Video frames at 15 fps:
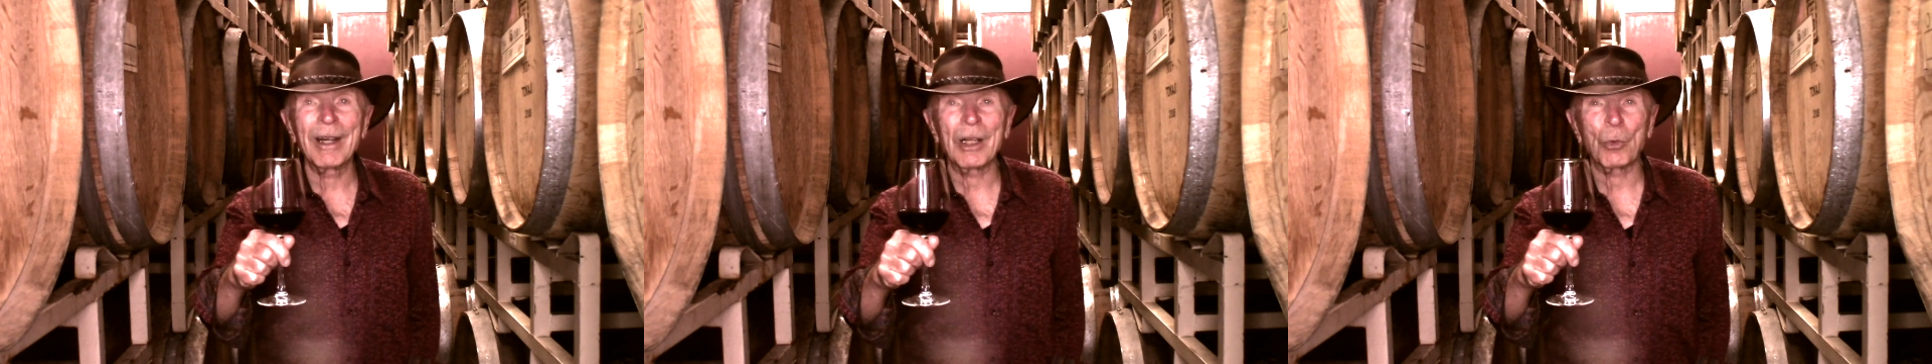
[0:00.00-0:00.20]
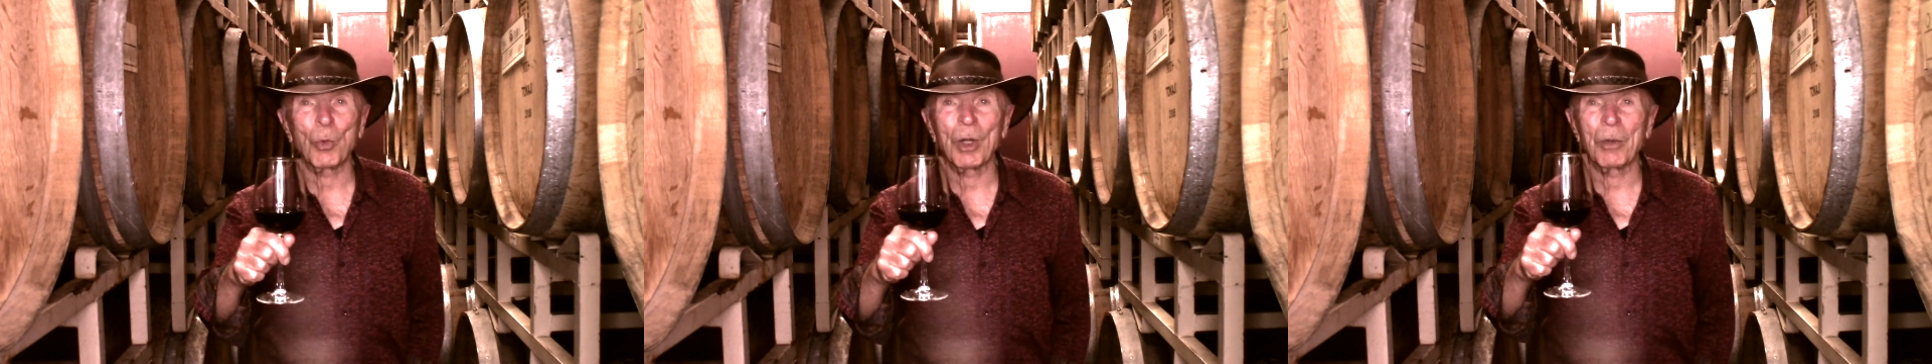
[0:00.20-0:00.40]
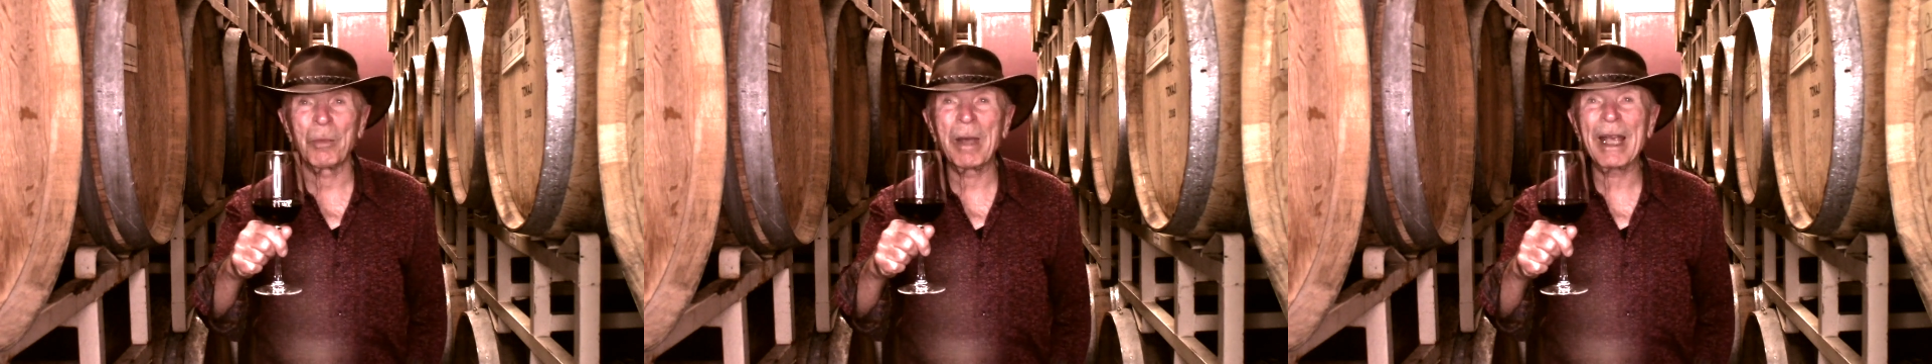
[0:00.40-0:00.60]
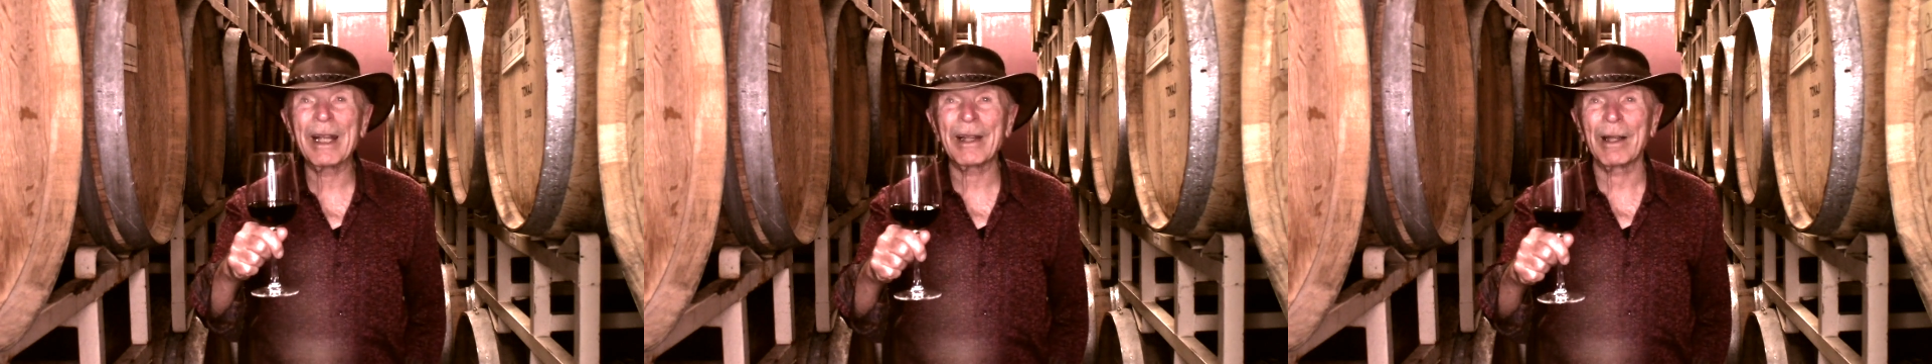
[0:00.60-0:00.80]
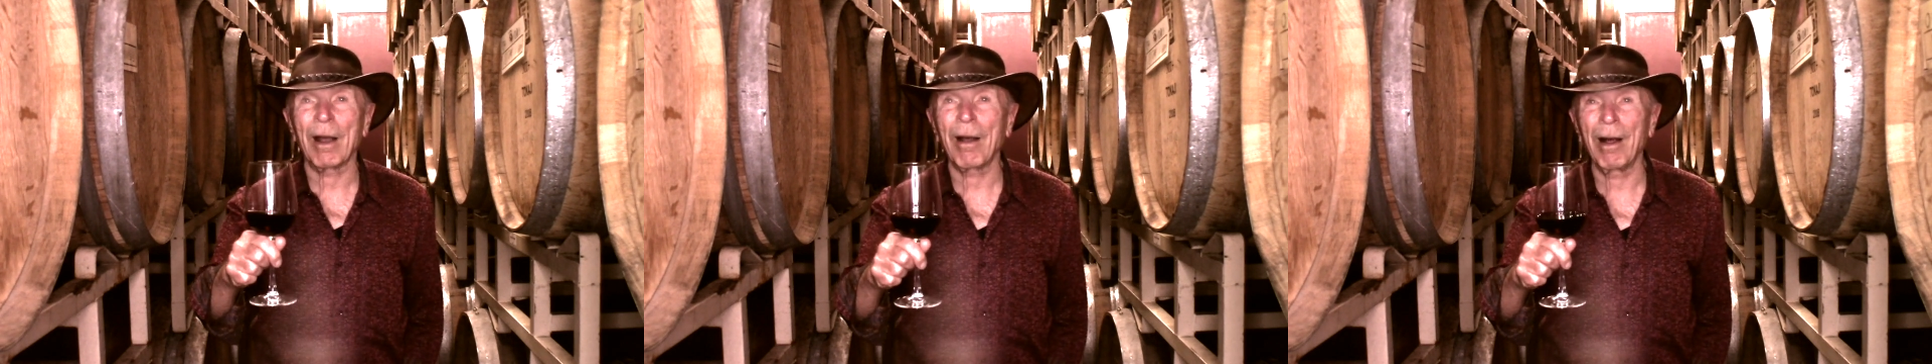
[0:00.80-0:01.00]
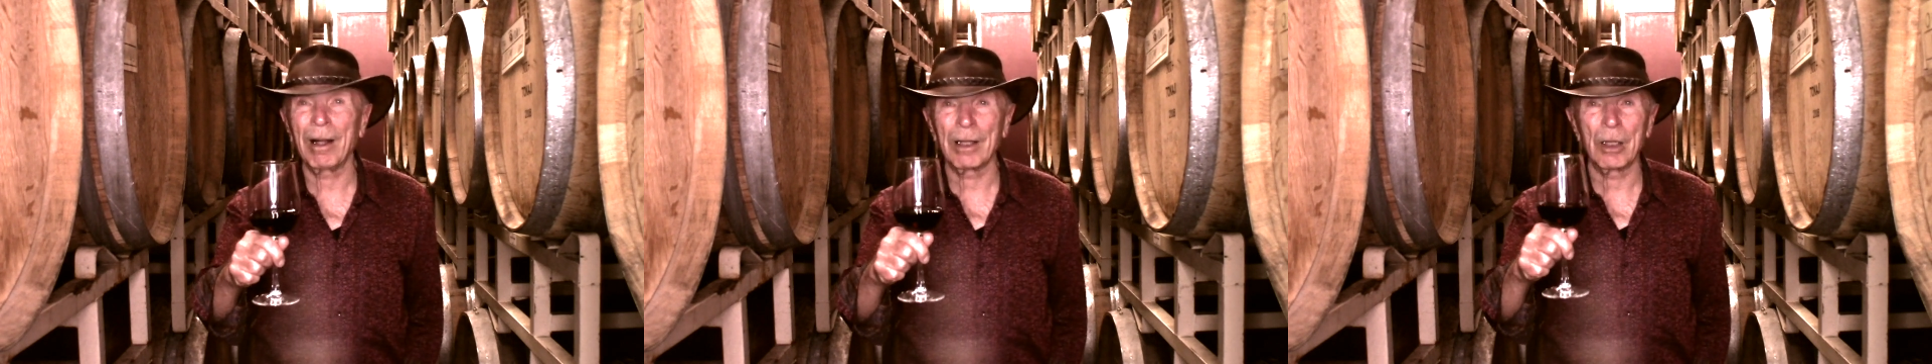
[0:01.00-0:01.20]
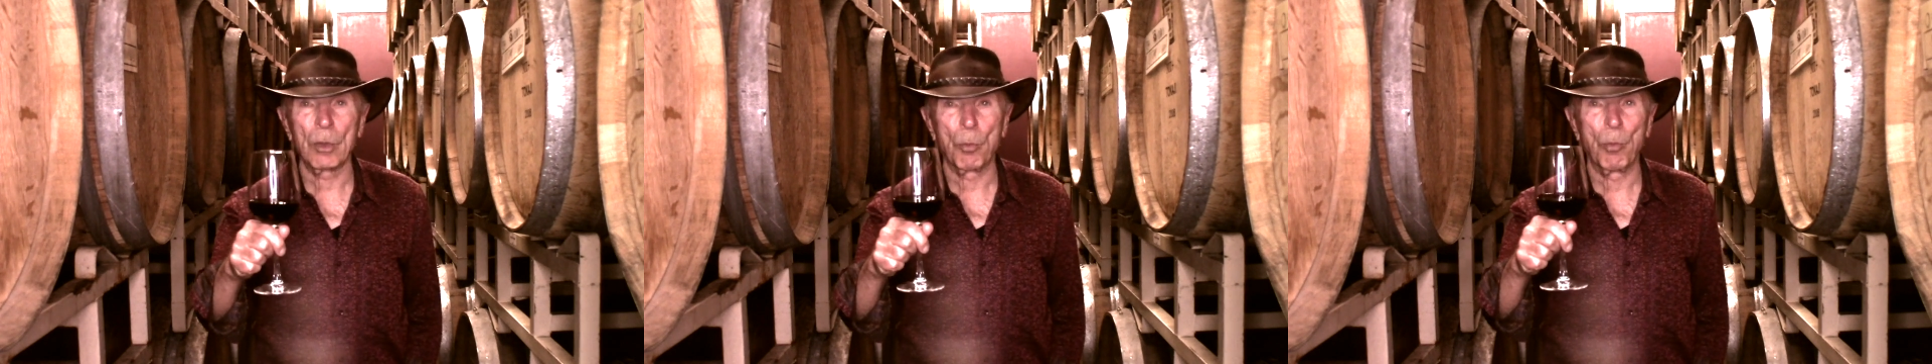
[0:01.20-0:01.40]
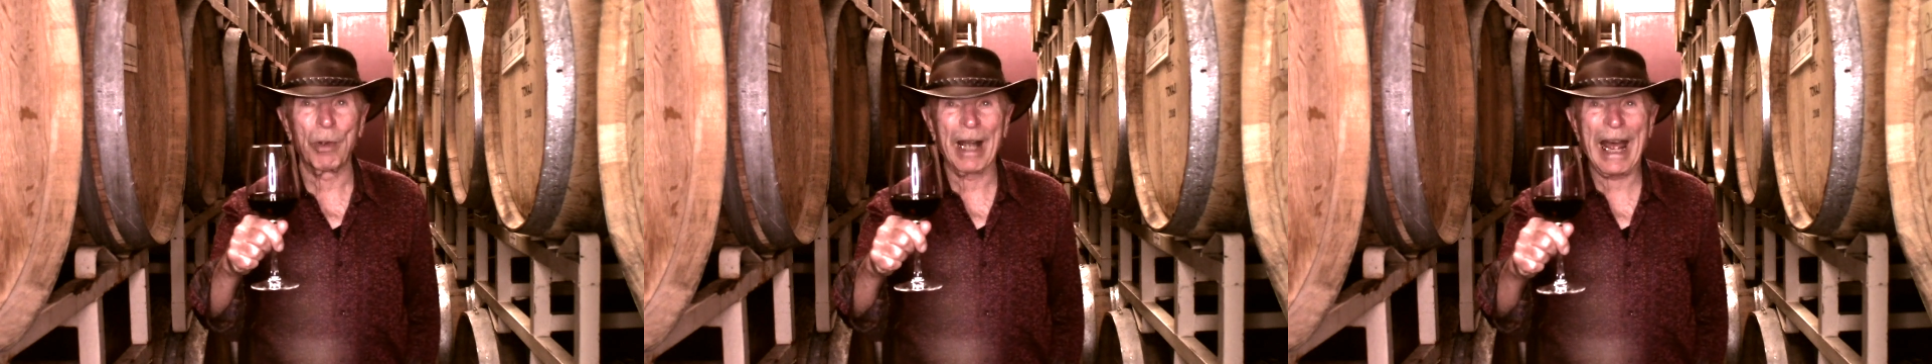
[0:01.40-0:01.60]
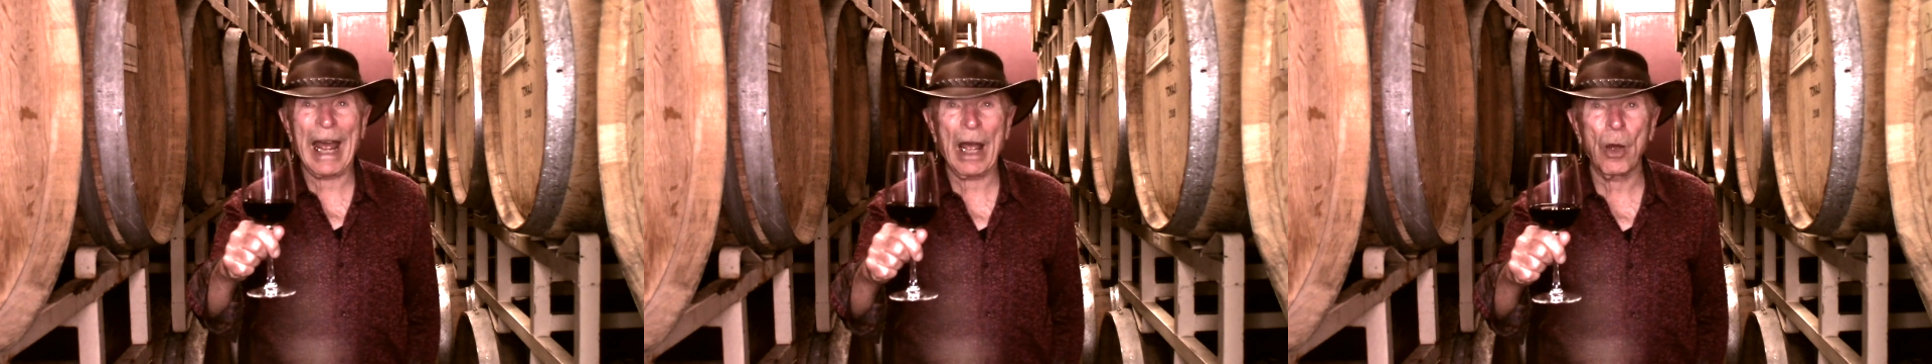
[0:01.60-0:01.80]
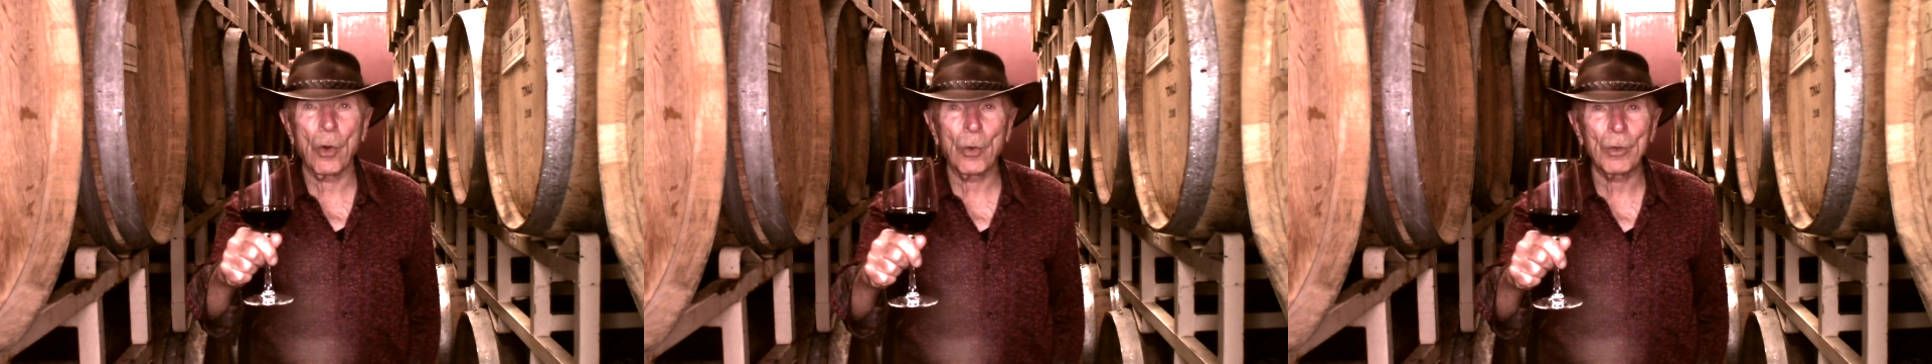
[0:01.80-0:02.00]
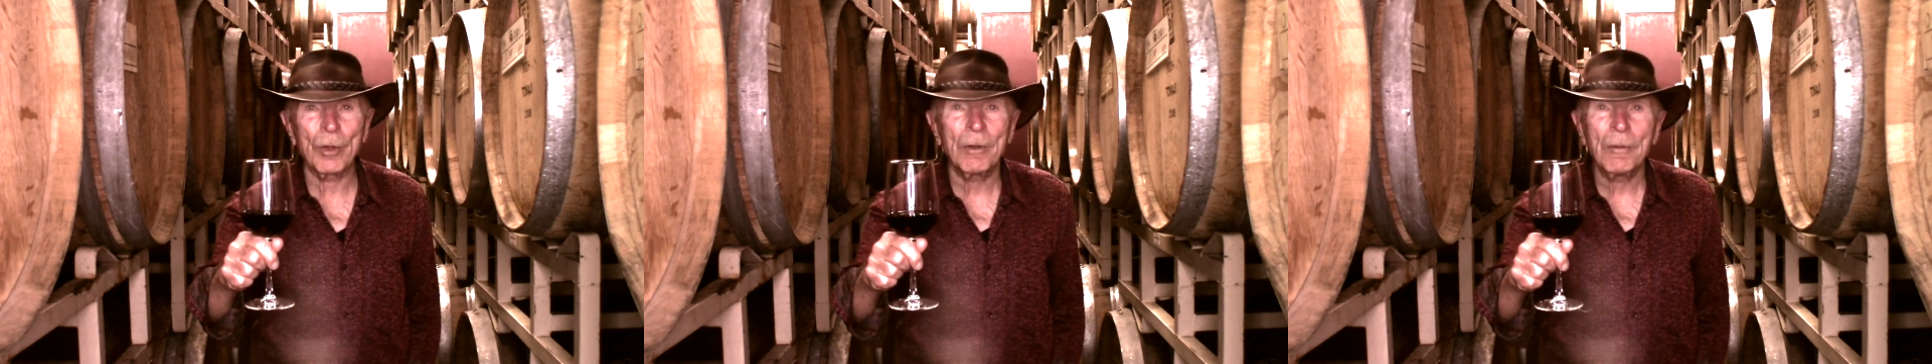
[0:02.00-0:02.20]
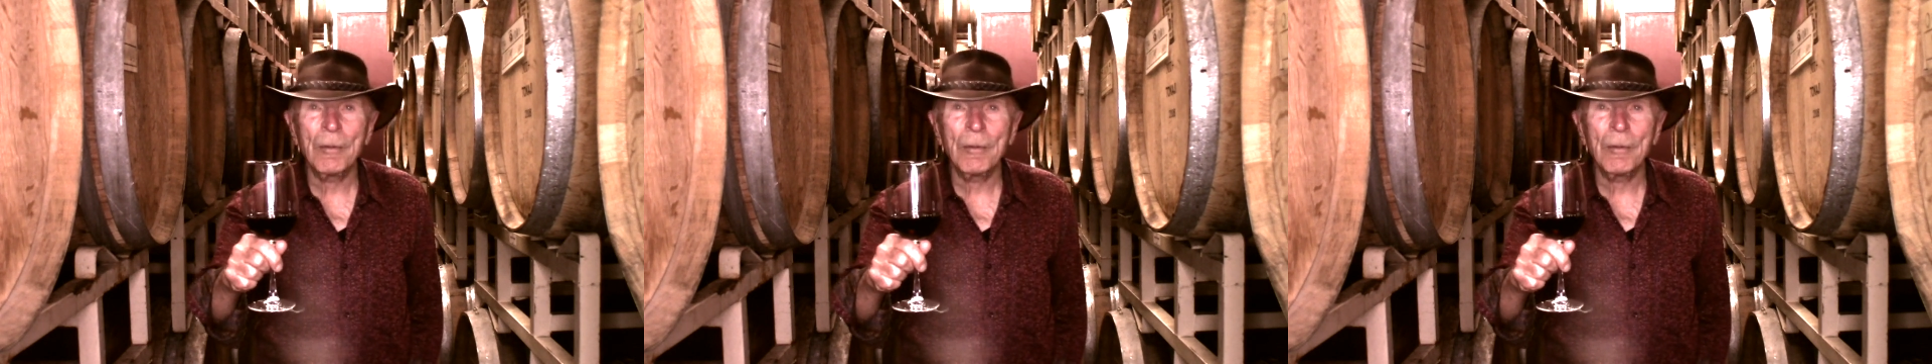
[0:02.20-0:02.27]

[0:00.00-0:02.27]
It will make the color brown.